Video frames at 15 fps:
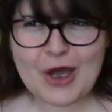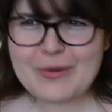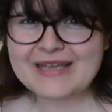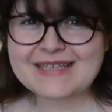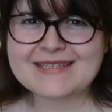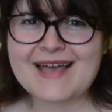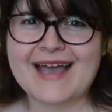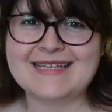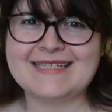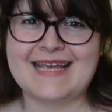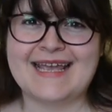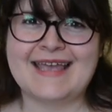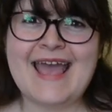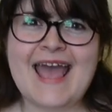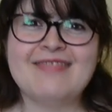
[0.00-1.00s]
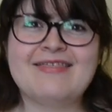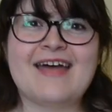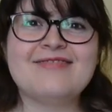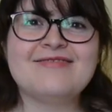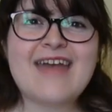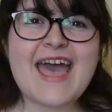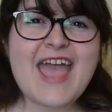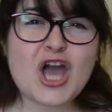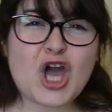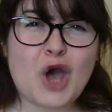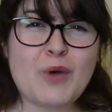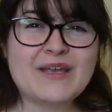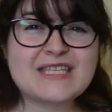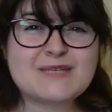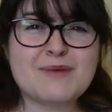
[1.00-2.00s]
exciting that they are
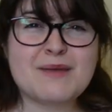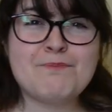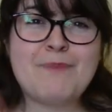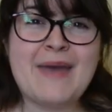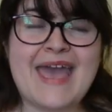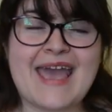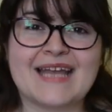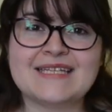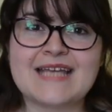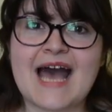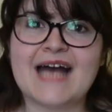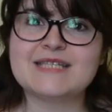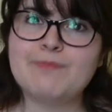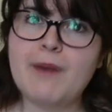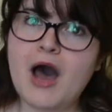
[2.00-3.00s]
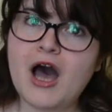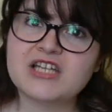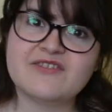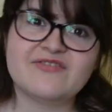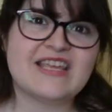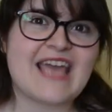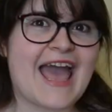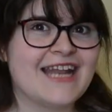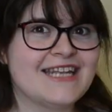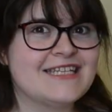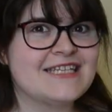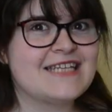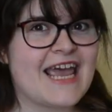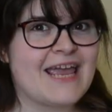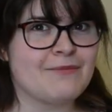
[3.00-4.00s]
going to be picked as part of the
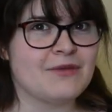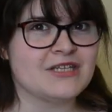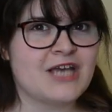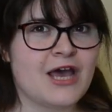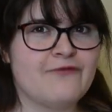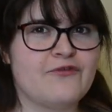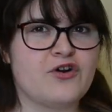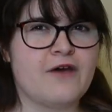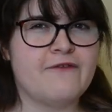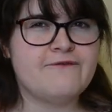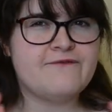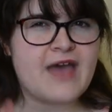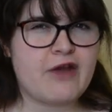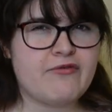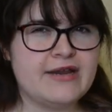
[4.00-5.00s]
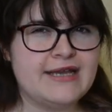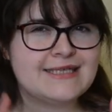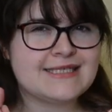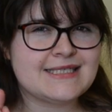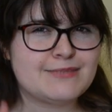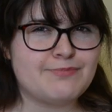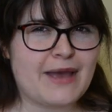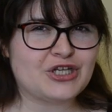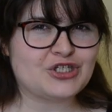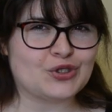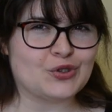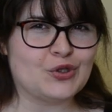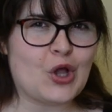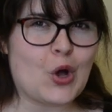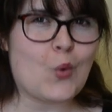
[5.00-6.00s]
entertainment for a very
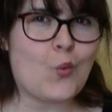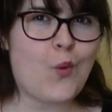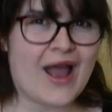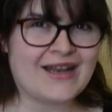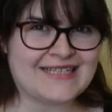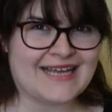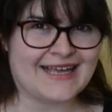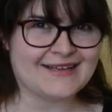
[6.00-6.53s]
special wedding.